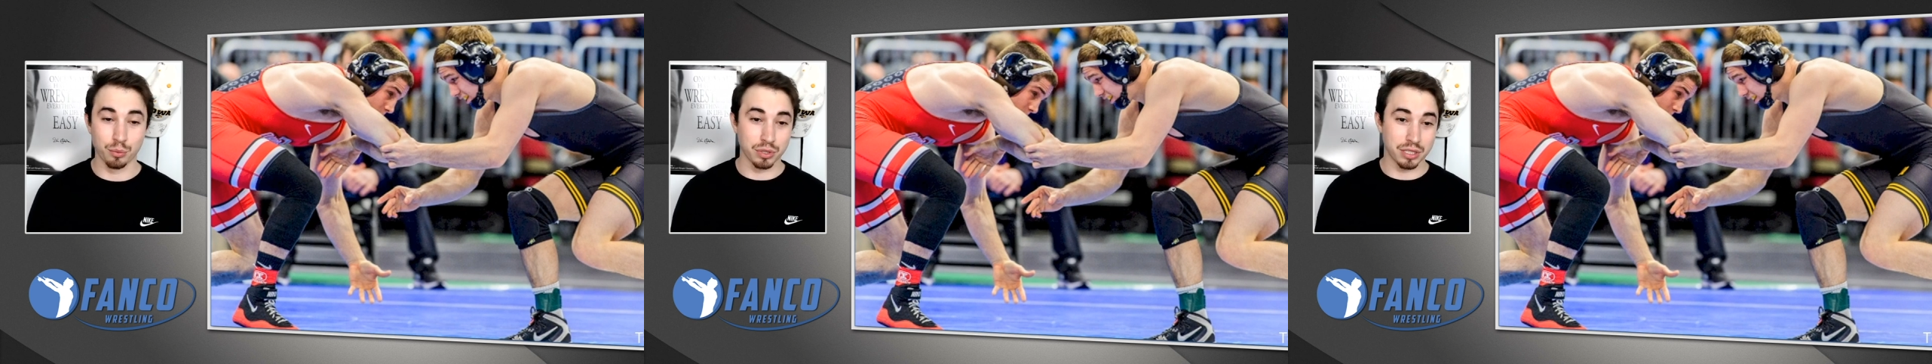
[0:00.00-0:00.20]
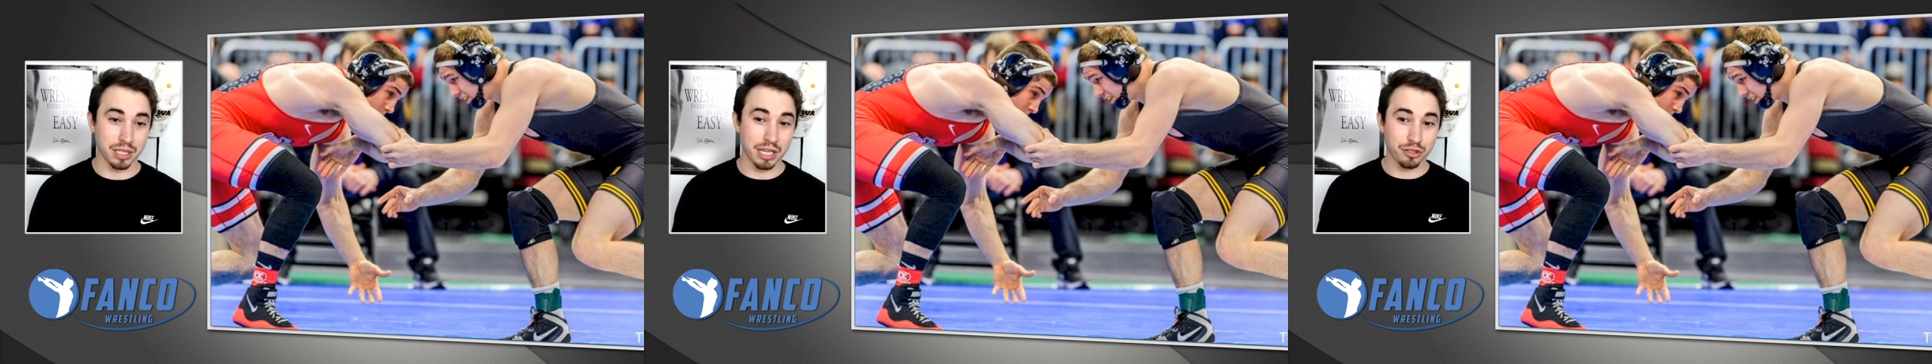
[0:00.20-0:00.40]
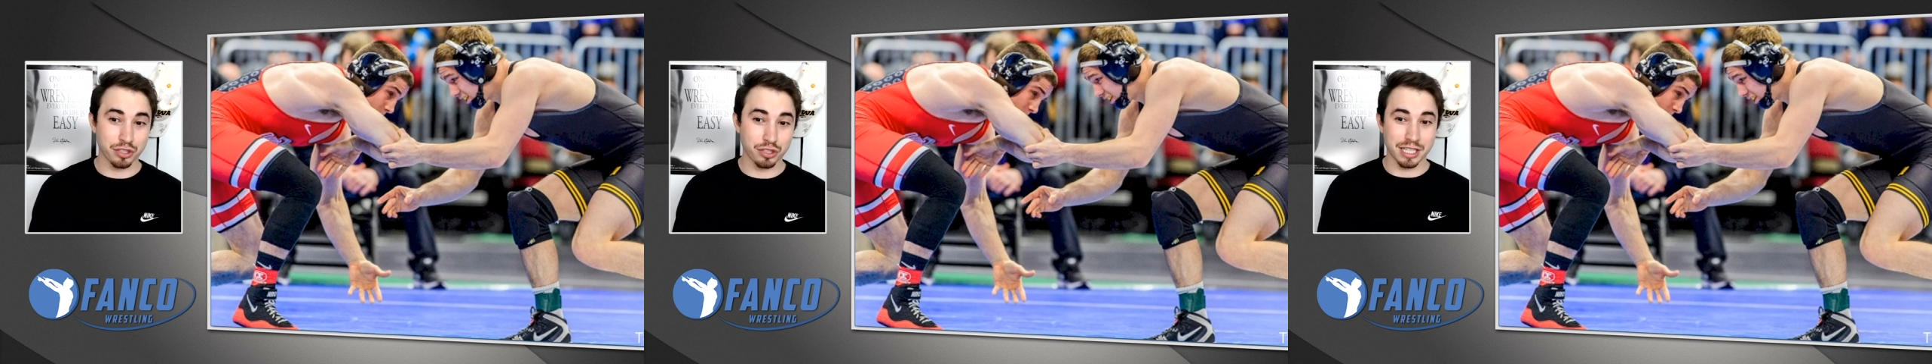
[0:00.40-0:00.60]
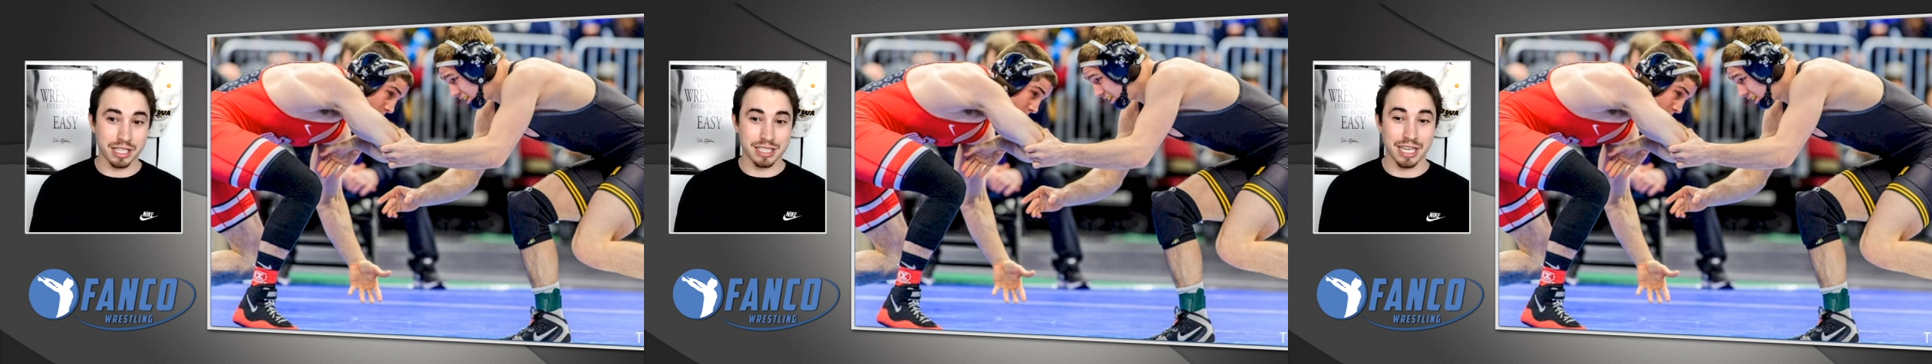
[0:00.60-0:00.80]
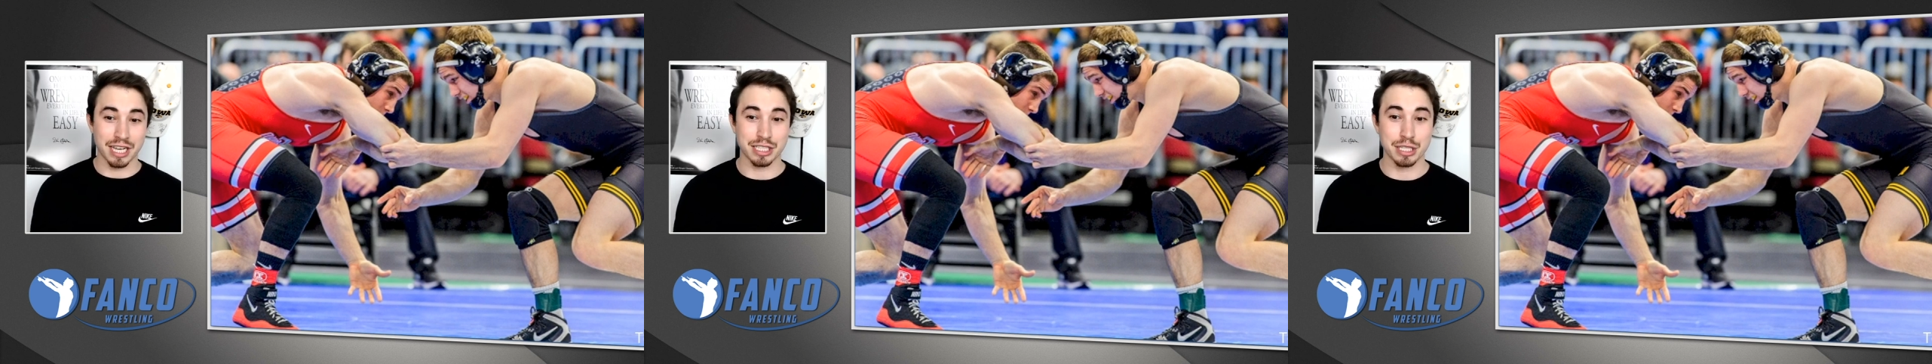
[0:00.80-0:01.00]
what's interesting
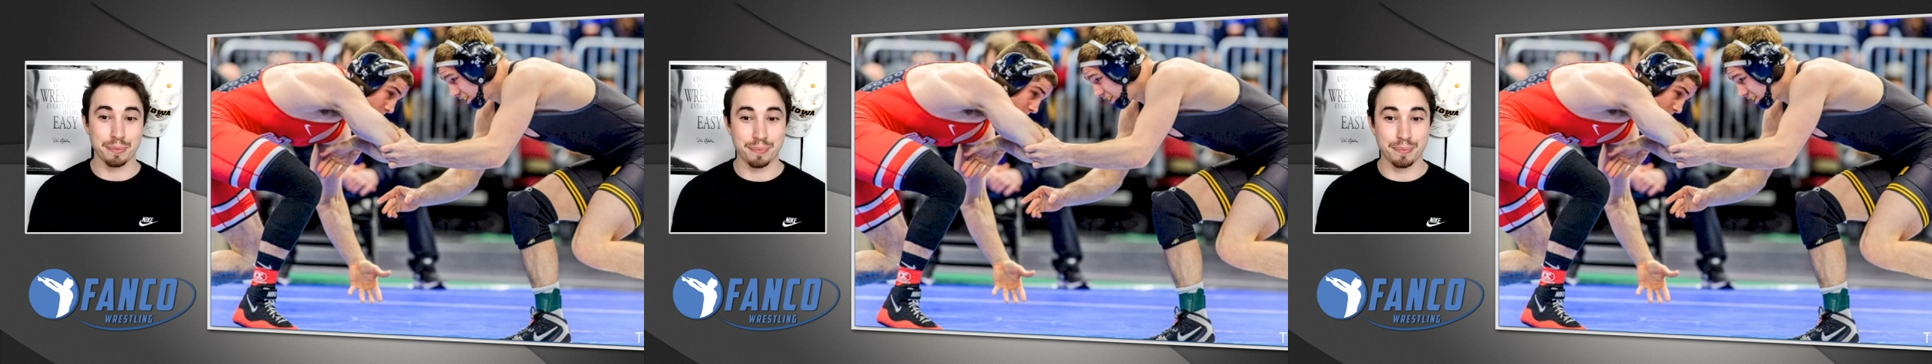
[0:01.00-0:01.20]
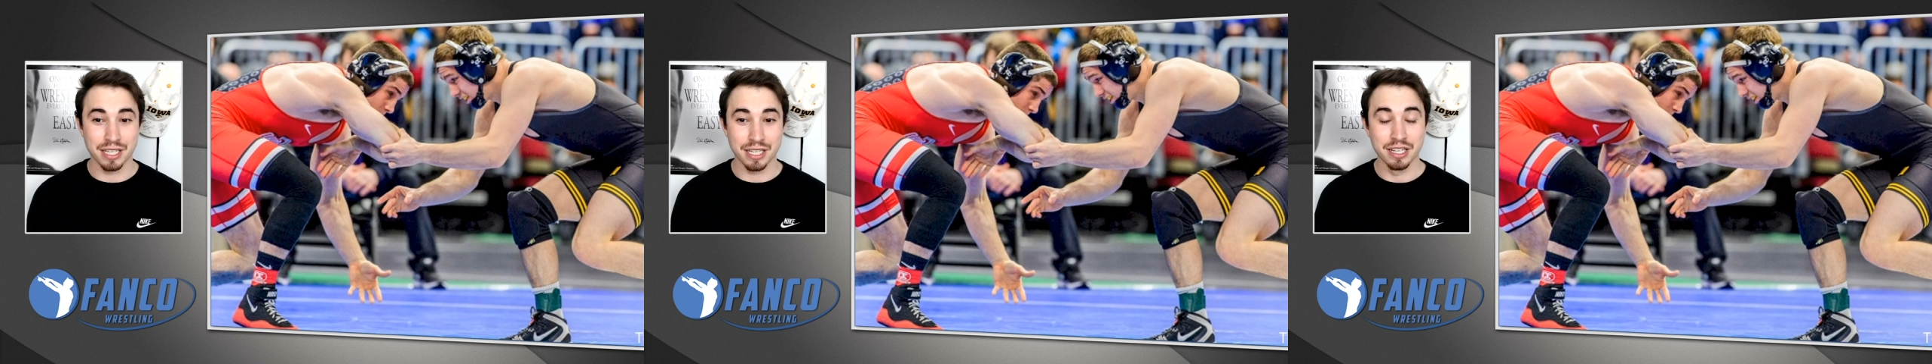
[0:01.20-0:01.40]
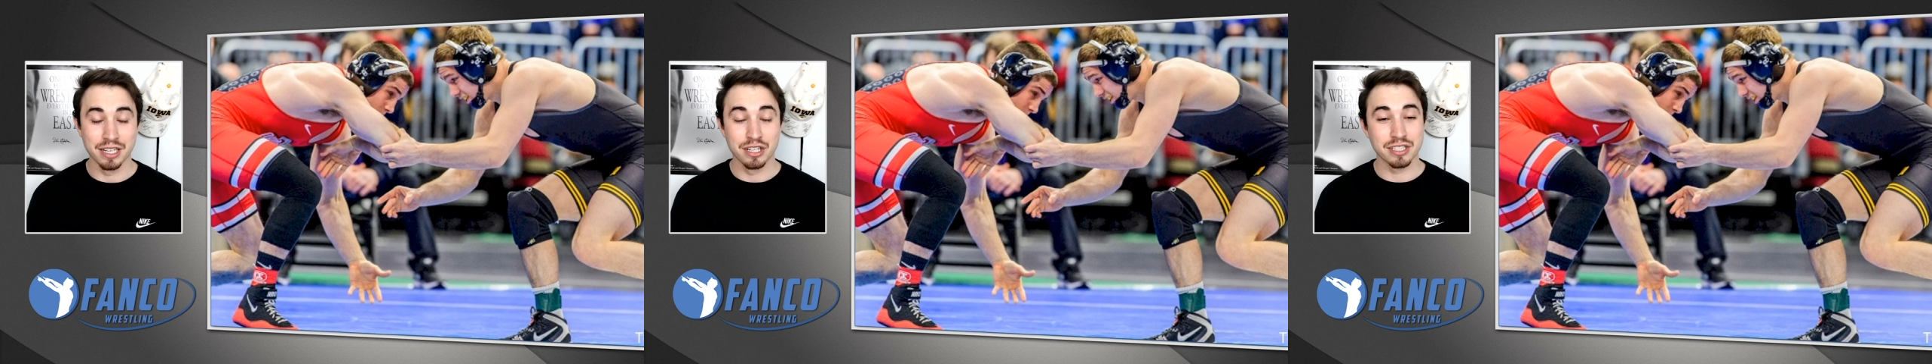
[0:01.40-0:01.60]
is he actually beat